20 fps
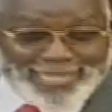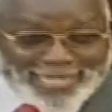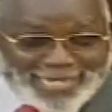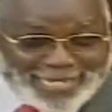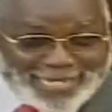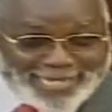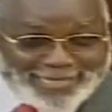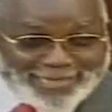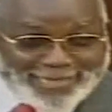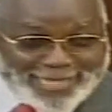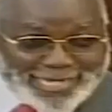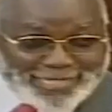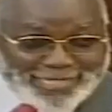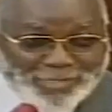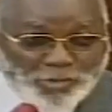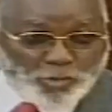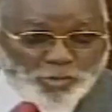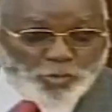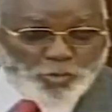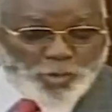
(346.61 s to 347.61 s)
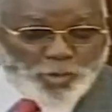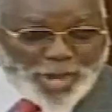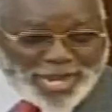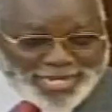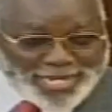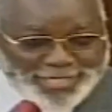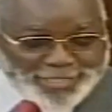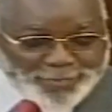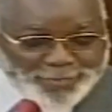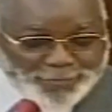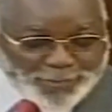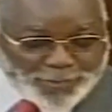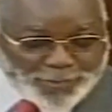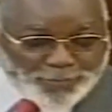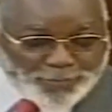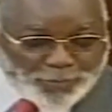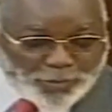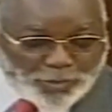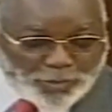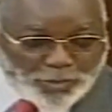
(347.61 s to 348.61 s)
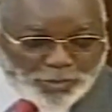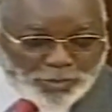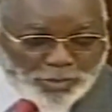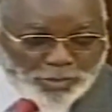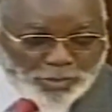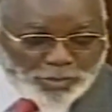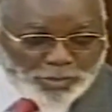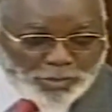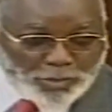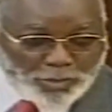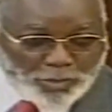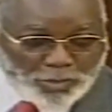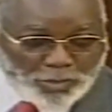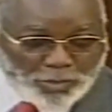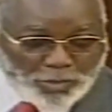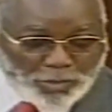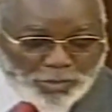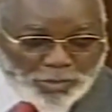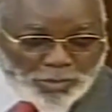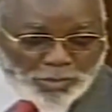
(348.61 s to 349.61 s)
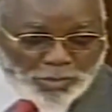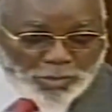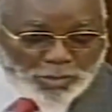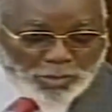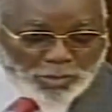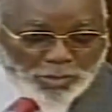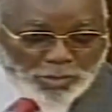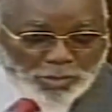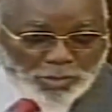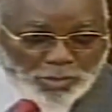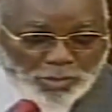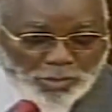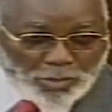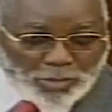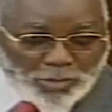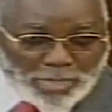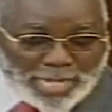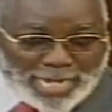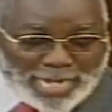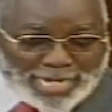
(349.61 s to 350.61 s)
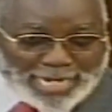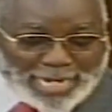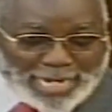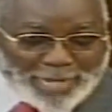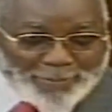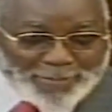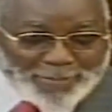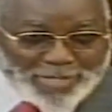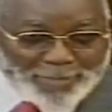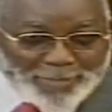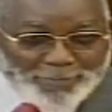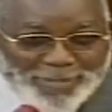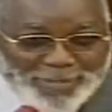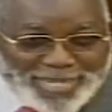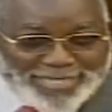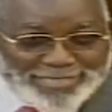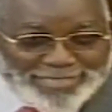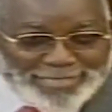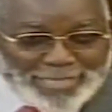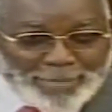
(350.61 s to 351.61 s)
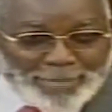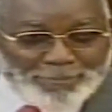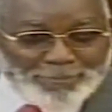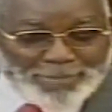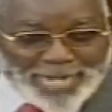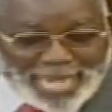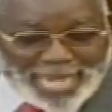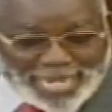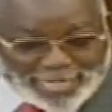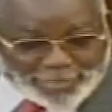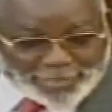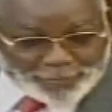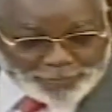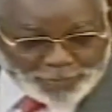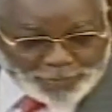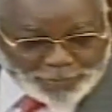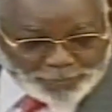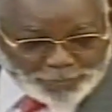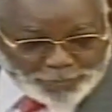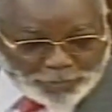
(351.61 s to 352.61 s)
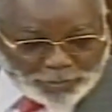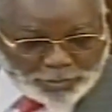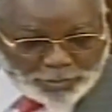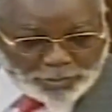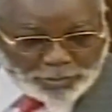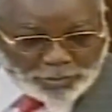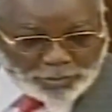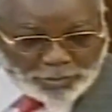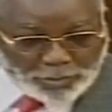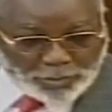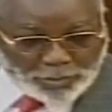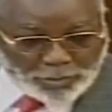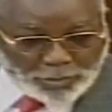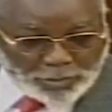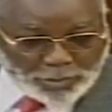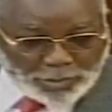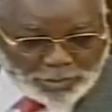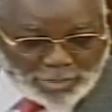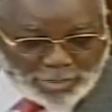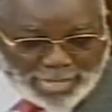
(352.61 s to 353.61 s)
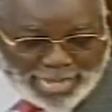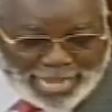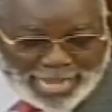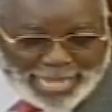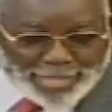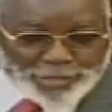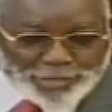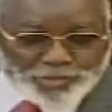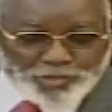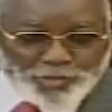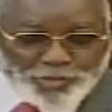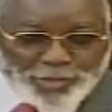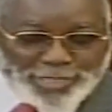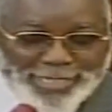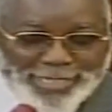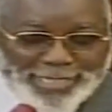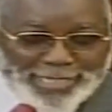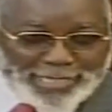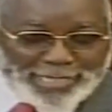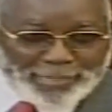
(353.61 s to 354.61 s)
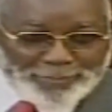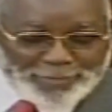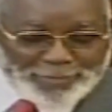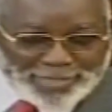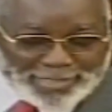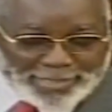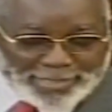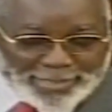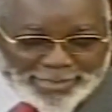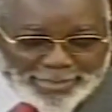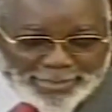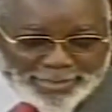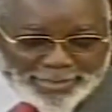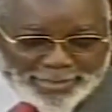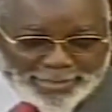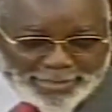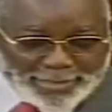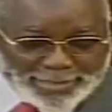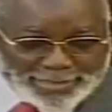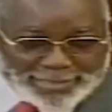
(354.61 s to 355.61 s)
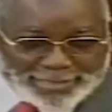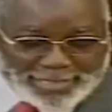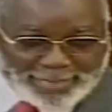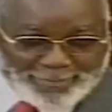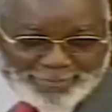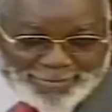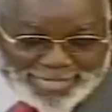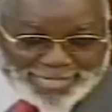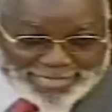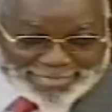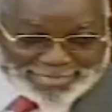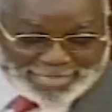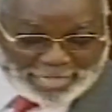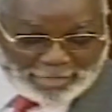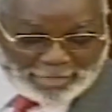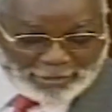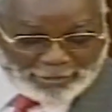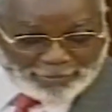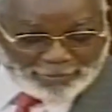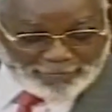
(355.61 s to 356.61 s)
working capital. At that time, Harun Mwau had been named by the US government as one of the drugs kingpin.